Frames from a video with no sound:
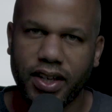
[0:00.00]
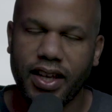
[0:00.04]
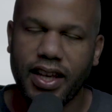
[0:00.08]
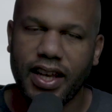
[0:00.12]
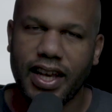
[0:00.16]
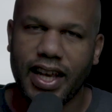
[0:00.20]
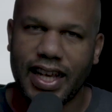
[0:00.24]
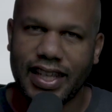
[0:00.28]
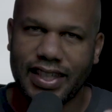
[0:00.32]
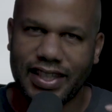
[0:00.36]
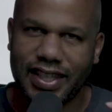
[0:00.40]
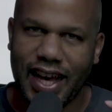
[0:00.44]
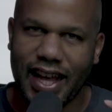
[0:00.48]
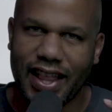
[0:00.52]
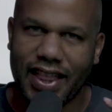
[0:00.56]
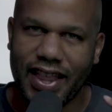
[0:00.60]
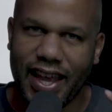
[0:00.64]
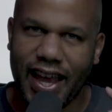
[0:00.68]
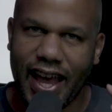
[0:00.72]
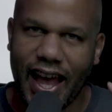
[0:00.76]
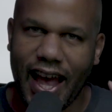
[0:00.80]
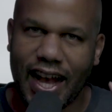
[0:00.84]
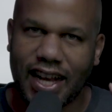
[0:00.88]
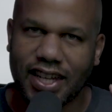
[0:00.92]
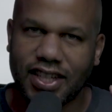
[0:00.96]
is that they
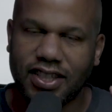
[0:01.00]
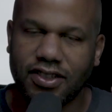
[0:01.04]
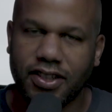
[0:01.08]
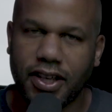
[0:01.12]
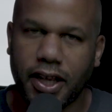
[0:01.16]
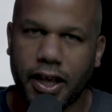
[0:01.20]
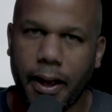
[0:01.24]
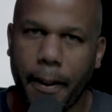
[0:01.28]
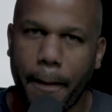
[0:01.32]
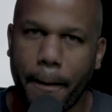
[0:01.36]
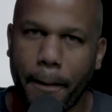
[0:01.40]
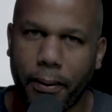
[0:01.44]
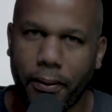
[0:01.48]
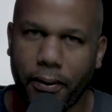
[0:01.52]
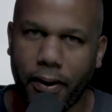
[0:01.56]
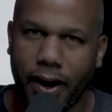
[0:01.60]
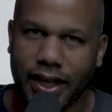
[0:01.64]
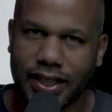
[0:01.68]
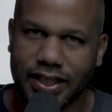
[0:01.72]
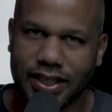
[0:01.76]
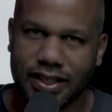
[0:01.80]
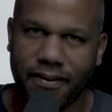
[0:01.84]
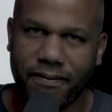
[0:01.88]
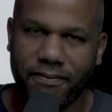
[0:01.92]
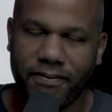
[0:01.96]
actually compress
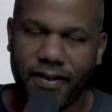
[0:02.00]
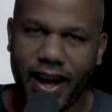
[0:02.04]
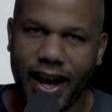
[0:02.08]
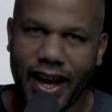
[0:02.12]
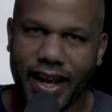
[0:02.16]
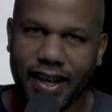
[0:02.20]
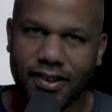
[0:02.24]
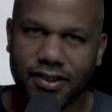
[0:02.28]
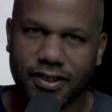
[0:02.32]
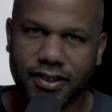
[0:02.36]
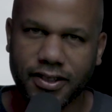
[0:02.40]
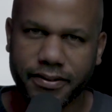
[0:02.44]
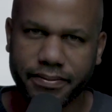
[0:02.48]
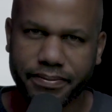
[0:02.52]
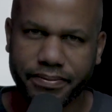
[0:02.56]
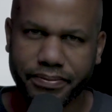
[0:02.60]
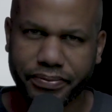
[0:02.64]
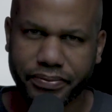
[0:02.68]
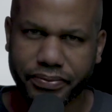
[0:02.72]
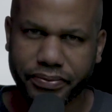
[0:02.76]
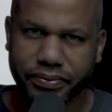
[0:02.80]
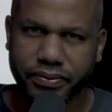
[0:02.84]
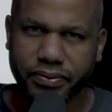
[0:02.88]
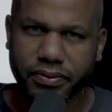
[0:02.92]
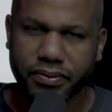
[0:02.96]
the files,
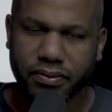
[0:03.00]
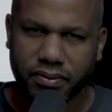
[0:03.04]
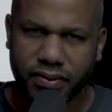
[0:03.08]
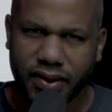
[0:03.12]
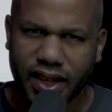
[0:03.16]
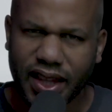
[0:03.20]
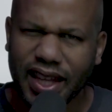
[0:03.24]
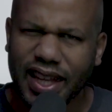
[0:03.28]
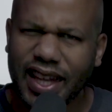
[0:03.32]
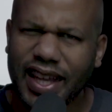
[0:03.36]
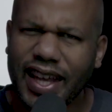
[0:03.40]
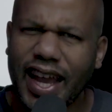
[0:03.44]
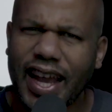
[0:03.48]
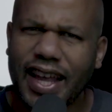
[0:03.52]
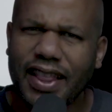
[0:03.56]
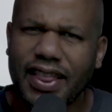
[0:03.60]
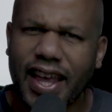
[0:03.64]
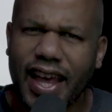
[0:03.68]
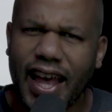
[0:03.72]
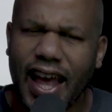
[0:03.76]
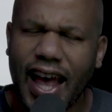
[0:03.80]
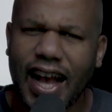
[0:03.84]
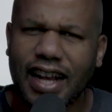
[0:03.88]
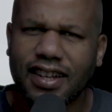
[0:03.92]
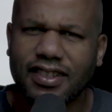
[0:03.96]
and they
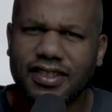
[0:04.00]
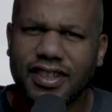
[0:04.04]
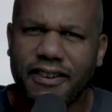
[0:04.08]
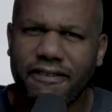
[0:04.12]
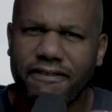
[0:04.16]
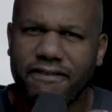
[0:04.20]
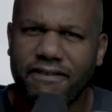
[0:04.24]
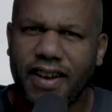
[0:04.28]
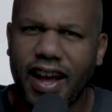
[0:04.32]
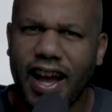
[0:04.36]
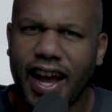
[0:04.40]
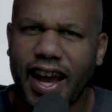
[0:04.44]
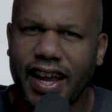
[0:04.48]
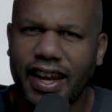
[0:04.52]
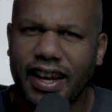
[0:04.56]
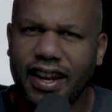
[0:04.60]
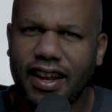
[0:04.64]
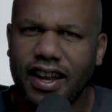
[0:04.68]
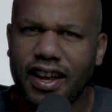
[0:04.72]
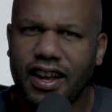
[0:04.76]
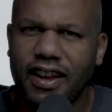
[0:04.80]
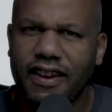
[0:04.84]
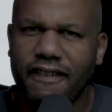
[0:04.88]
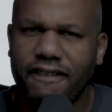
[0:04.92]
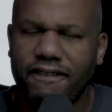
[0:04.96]
actually find
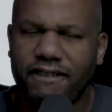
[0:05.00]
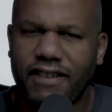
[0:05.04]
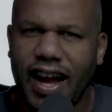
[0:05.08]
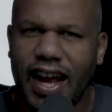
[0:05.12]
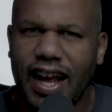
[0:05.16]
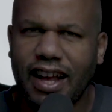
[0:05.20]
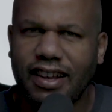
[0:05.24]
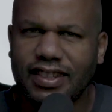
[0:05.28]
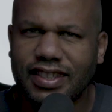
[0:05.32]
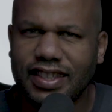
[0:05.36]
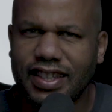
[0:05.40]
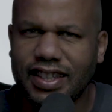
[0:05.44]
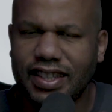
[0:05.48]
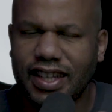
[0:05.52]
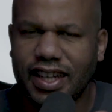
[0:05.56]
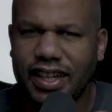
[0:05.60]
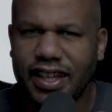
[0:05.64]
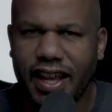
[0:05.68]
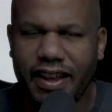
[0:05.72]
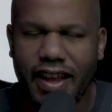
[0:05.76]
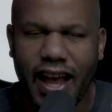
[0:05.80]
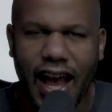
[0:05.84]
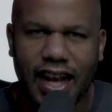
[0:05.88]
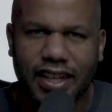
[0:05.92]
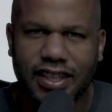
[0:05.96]

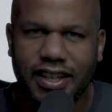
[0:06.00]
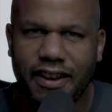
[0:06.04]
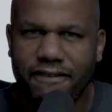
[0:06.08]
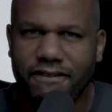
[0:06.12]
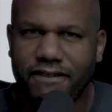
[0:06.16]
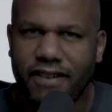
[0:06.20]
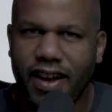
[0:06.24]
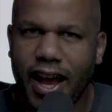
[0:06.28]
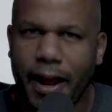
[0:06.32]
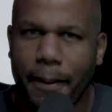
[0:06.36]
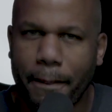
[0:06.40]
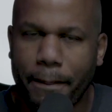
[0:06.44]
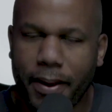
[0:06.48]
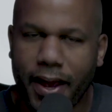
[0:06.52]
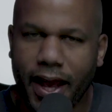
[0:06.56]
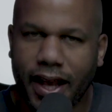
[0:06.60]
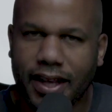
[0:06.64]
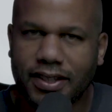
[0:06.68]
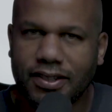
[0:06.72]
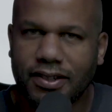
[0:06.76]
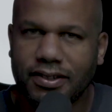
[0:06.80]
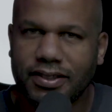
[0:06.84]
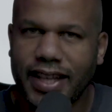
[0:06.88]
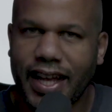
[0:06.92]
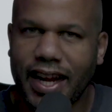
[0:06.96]

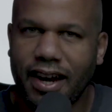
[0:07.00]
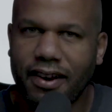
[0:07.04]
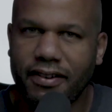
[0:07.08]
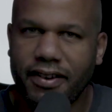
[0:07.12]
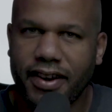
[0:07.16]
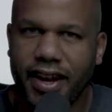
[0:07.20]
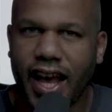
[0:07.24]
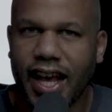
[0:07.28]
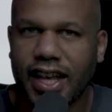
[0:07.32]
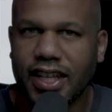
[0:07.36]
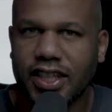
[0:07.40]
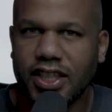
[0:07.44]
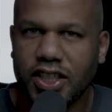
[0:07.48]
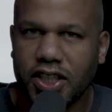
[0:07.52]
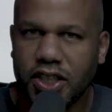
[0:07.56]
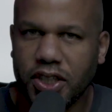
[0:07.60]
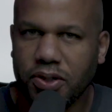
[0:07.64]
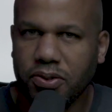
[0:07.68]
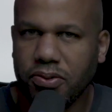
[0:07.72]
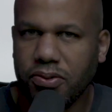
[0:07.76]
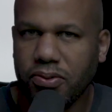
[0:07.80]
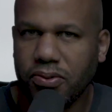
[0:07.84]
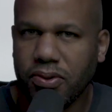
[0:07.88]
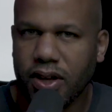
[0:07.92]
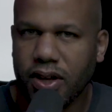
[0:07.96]
pixels that are next
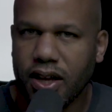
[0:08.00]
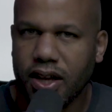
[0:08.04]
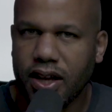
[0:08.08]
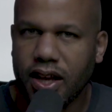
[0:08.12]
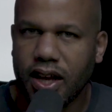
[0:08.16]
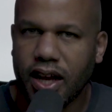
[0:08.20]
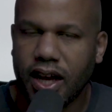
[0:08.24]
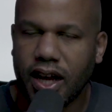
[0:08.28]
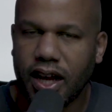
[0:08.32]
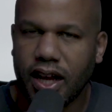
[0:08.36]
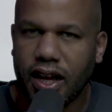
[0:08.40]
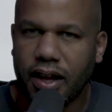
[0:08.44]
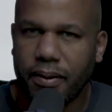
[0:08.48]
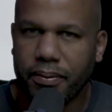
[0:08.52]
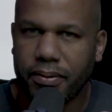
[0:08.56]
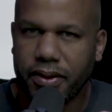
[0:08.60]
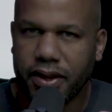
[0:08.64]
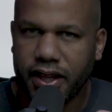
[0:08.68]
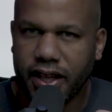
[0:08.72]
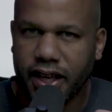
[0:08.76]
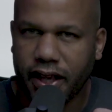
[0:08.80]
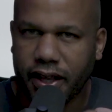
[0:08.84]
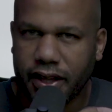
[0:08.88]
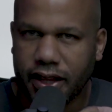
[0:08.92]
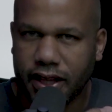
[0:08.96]
to
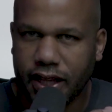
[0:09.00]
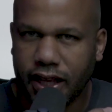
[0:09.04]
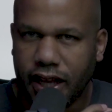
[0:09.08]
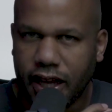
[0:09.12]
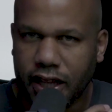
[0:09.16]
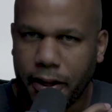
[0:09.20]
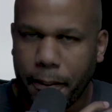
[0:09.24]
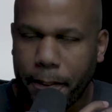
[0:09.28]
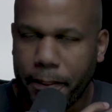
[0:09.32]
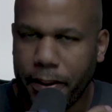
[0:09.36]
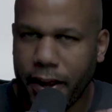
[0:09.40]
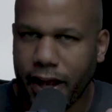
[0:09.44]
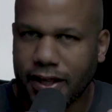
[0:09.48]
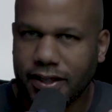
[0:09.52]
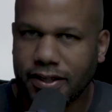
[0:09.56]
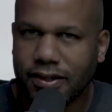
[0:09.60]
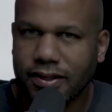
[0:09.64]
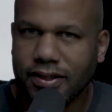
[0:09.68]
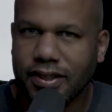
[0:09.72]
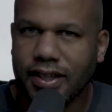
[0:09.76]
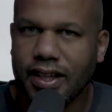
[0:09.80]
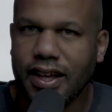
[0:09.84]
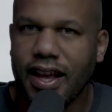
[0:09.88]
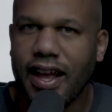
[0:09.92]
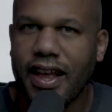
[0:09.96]
the other
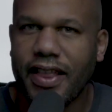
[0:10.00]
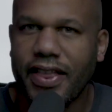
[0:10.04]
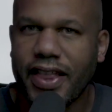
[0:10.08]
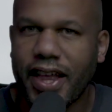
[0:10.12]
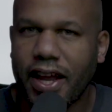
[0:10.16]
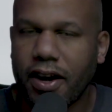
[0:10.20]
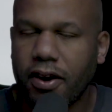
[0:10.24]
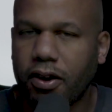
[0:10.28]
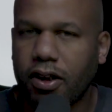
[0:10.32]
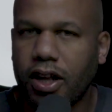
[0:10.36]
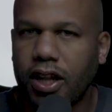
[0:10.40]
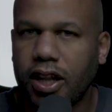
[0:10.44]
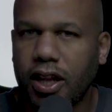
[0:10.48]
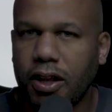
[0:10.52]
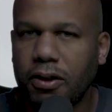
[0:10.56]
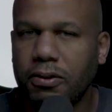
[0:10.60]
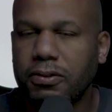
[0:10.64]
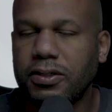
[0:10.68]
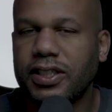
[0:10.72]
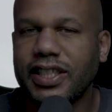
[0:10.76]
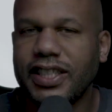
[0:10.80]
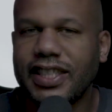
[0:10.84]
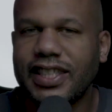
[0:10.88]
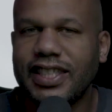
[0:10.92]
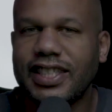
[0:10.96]
pixels that are
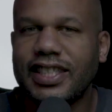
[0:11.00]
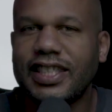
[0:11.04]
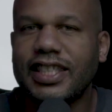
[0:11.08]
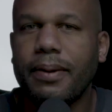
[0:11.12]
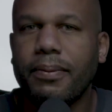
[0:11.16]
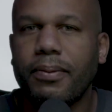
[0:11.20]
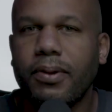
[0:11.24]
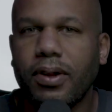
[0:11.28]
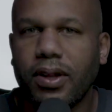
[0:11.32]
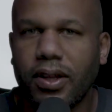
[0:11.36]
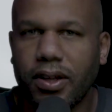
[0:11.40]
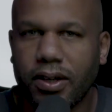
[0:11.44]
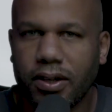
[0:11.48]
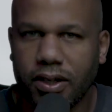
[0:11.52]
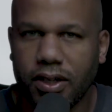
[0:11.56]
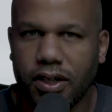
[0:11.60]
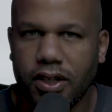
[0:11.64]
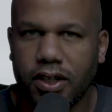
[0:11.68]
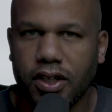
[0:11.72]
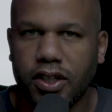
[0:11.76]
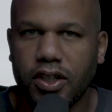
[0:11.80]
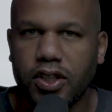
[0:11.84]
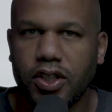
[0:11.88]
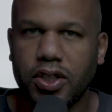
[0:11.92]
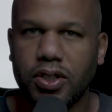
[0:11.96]
closely similar
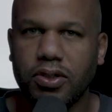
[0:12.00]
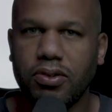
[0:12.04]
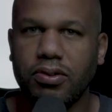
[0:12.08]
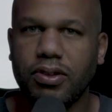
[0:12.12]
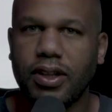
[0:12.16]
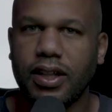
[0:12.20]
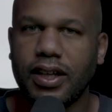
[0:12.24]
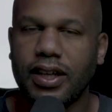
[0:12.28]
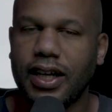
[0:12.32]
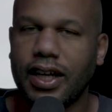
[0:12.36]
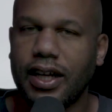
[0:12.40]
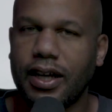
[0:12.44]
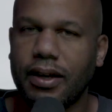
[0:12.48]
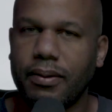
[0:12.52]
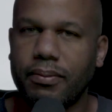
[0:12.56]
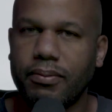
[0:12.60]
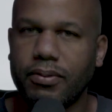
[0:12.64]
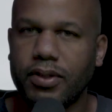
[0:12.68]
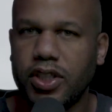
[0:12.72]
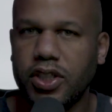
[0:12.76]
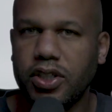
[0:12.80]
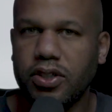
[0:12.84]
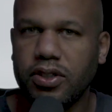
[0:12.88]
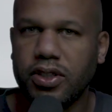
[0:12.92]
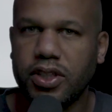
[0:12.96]
to
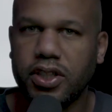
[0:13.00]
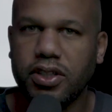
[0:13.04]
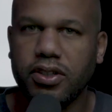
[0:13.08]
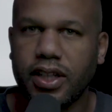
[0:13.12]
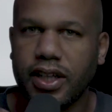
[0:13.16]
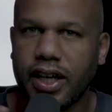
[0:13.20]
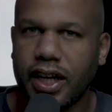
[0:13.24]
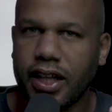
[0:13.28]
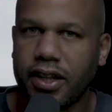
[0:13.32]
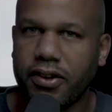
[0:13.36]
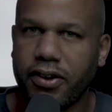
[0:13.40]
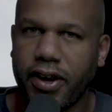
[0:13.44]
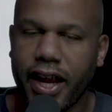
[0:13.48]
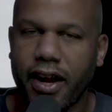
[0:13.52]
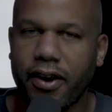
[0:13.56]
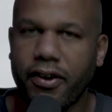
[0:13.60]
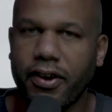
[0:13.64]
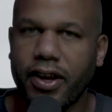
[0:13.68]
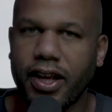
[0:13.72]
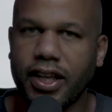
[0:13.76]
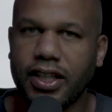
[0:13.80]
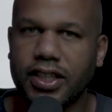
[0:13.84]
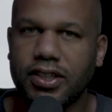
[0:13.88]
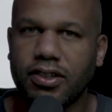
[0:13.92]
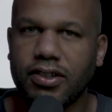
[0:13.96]
the other
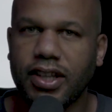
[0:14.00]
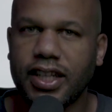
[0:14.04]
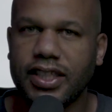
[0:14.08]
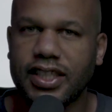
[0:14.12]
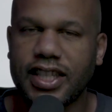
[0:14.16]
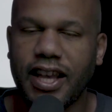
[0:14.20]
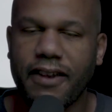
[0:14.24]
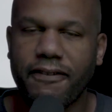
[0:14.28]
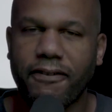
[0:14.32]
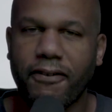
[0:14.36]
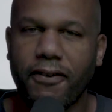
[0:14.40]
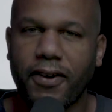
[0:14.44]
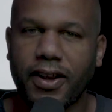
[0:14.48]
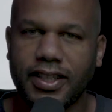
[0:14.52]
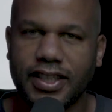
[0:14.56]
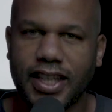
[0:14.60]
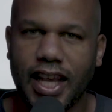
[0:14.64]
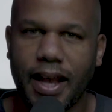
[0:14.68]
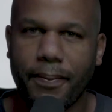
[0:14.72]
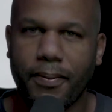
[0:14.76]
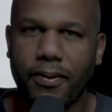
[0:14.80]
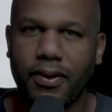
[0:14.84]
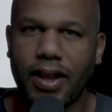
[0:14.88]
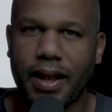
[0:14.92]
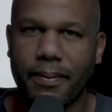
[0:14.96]
area. So let's say, for
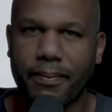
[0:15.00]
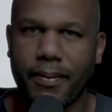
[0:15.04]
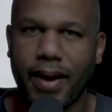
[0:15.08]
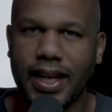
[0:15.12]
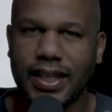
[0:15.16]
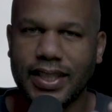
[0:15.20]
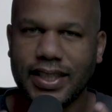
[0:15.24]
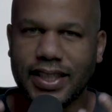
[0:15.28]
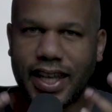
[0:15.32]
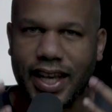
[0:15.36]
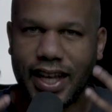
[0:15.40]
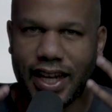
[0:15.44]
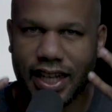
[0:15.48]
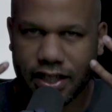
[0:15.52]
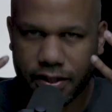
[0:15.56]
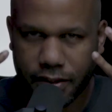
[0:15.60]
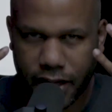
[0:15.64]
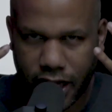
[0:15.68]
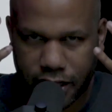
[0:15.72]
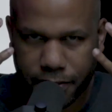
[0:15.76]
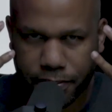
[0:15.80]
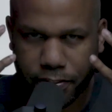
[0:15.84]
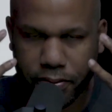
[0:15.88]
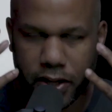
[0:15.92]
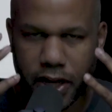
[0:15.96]
example, like my skin
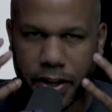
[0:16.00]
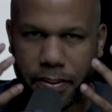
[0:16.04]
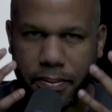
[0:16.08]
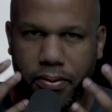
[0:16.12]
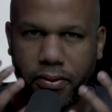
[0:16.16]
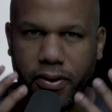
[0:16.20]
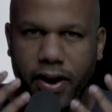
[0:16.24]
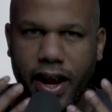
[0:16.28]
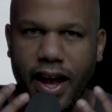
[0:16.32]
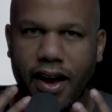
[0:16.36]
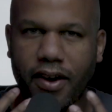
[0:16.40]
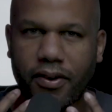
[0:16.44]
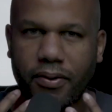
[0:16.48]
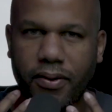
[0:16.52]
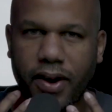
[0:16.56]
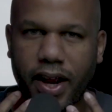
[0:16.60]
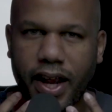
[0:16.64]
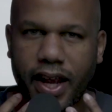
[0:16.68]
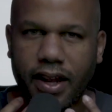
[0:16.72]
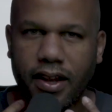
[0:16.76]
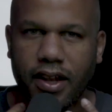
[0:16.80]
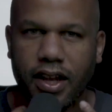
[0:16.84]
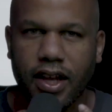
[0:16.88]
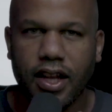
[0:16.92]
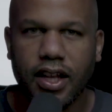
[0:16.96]
is pretty brown,
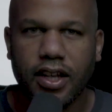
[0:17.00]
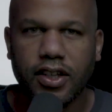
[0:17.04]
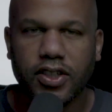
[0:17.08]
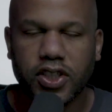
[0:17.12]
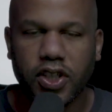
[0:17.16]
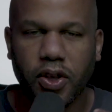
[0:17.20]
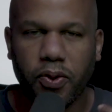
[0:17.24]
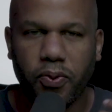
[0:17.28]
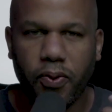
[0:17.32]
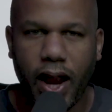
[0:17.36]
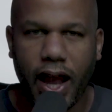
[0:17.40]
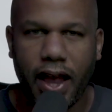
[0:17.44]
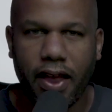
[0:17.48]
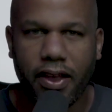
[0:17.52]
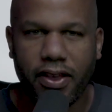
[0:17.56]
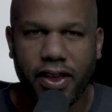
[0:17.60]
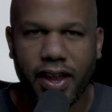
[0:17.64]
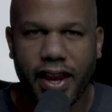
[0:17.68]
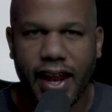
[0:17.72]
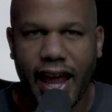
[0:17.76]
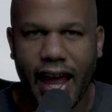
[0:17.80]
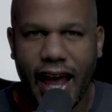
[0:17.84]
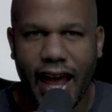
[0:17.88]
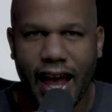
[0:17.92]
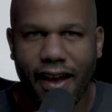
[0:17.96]
right? So rather than
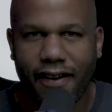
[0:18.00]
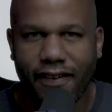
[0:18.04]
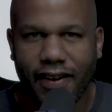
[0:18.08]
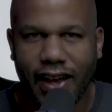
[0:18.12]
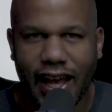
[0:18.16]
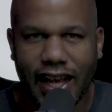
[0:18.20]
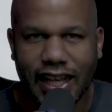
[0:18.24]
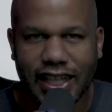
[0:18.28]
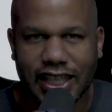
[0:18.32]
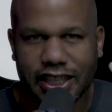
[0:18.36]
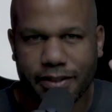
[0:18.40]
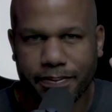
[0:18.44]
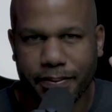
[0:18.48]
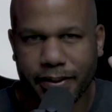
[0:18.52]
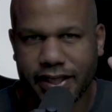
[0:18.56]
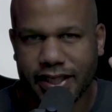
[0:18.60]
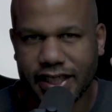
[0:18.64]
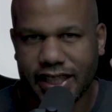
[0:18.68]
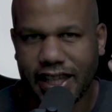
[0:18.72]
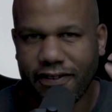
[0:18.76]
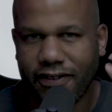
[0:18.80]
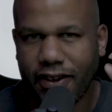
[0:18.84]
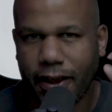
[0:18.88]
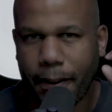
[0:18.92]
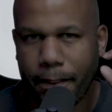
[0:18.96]
have a
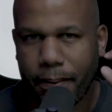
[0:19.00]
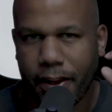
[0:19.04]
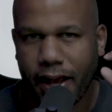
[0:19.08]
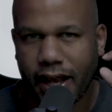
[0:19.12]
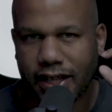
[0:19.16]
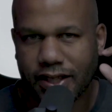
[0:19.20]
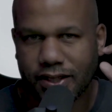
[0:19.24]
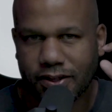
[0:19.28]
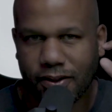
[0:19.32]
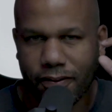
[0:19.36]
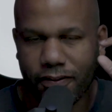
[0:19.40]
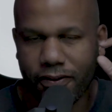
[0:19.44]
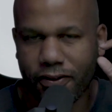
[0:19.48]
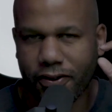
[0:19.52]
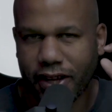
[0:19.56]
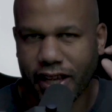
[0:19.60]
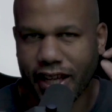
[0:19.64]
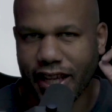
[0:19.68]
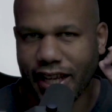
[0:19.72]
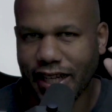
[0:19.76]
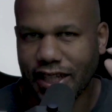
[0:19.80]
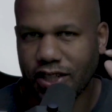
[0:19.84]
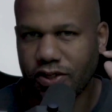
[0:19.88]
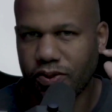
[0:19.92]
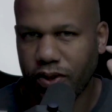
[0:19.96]
specific pixel for
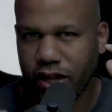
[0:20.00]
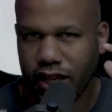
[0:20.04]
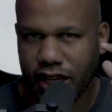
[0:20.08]
each